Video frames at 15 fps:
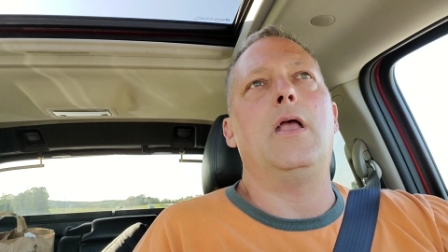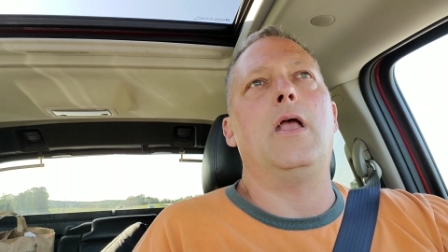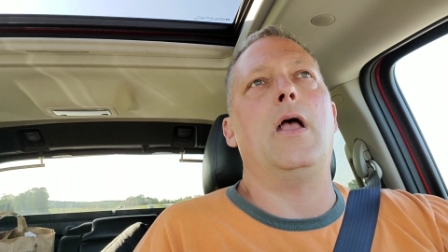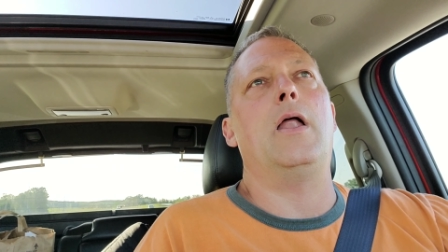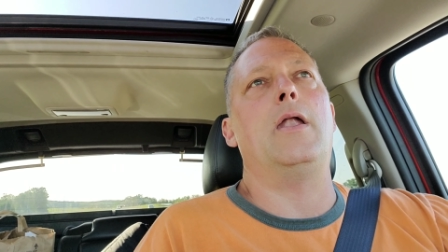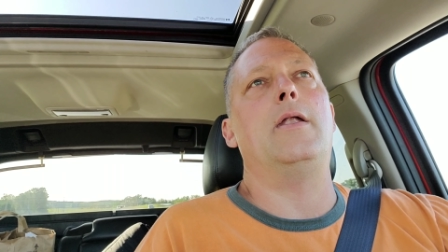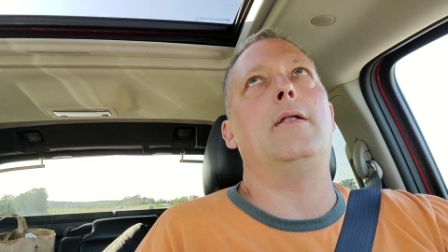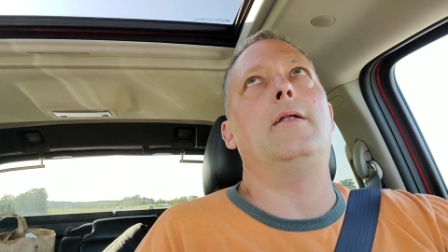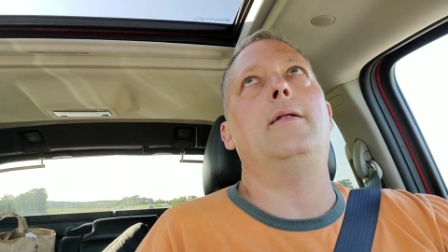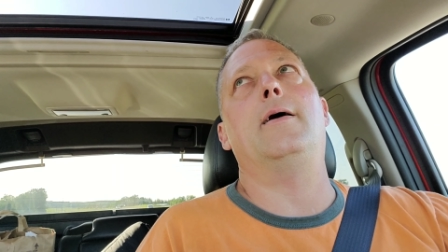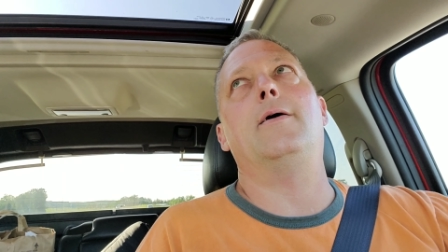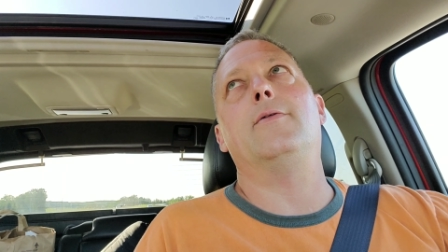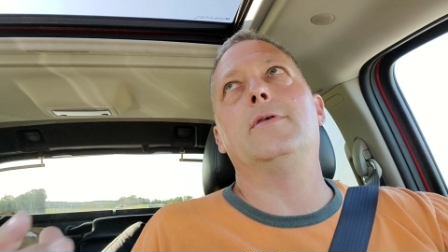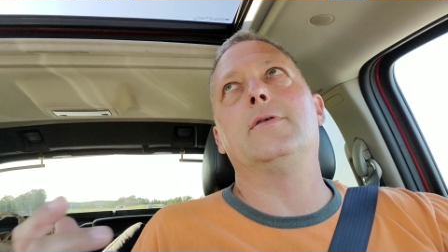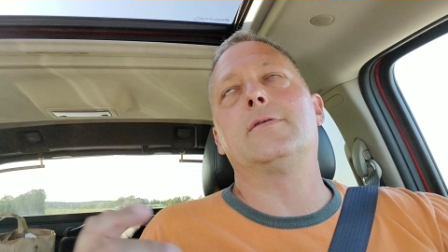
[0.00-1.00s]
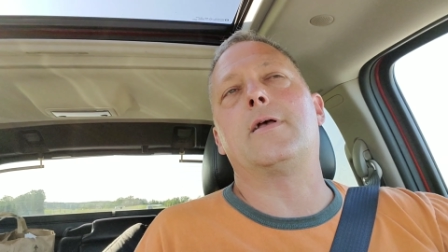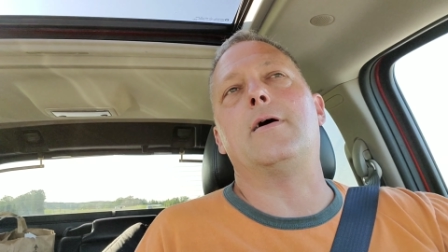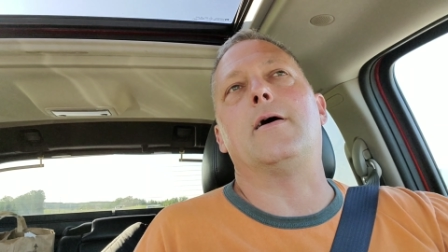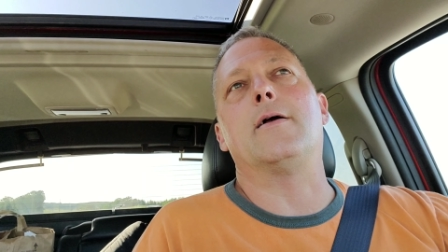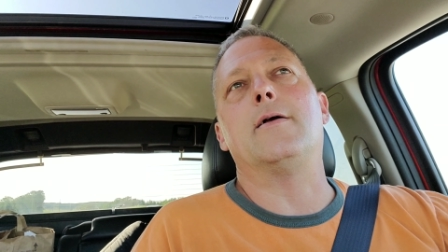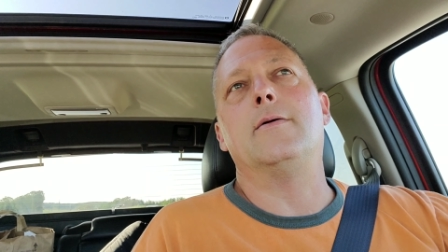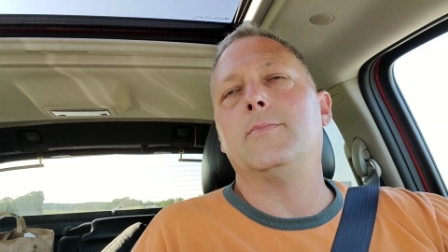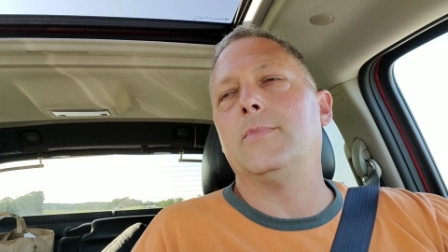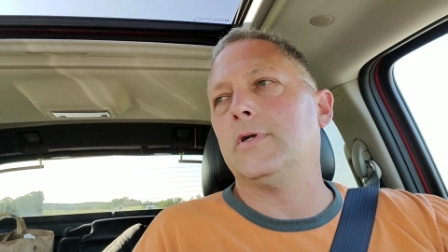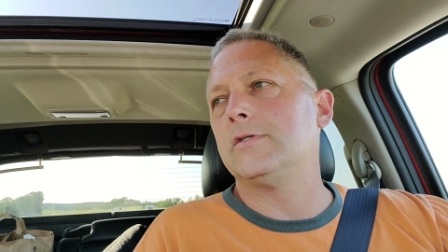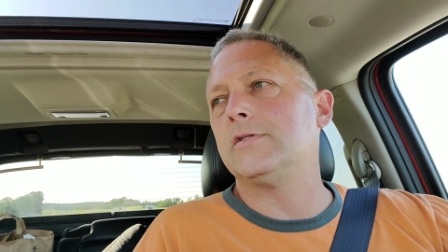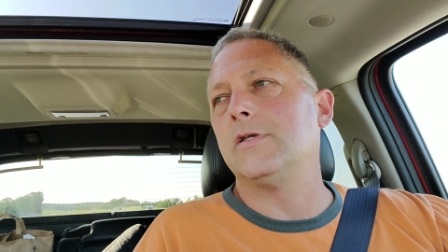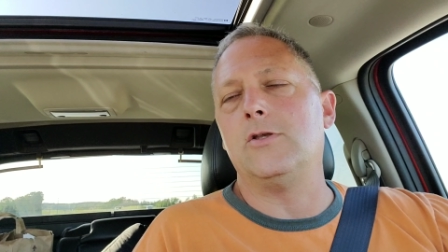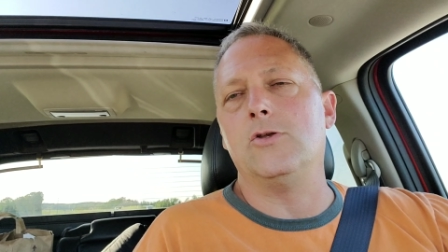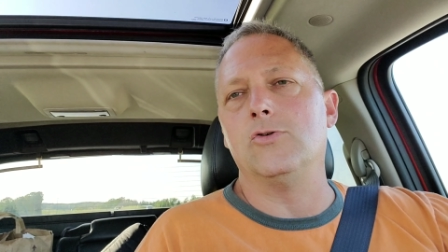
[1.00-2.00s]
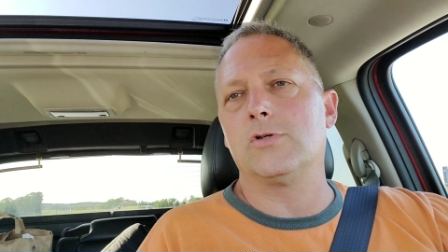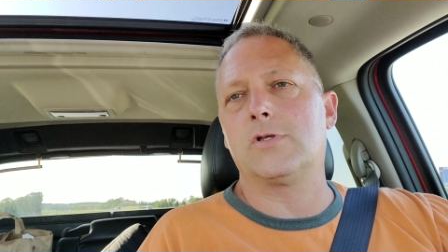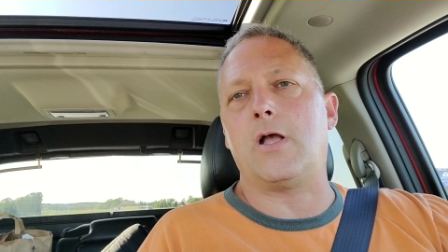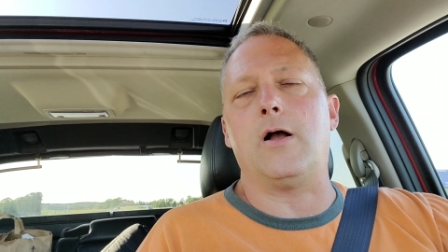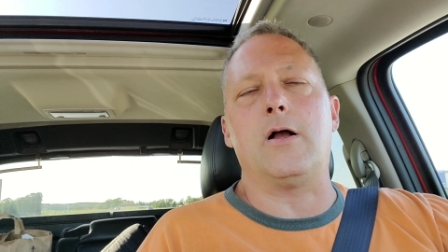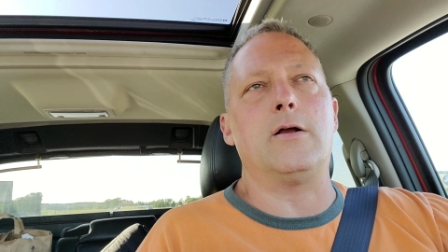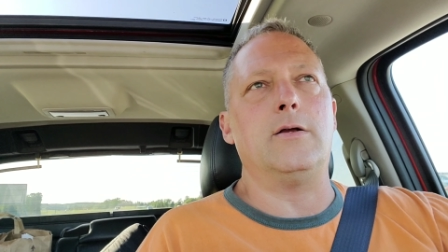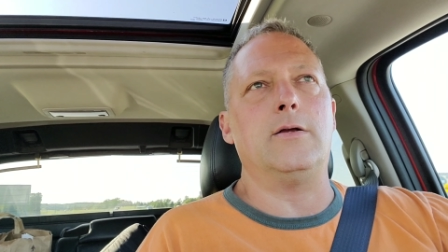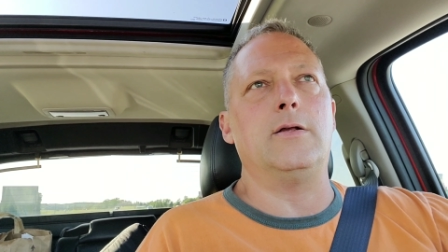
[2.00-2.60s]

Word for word: and now this car. But it's a used car.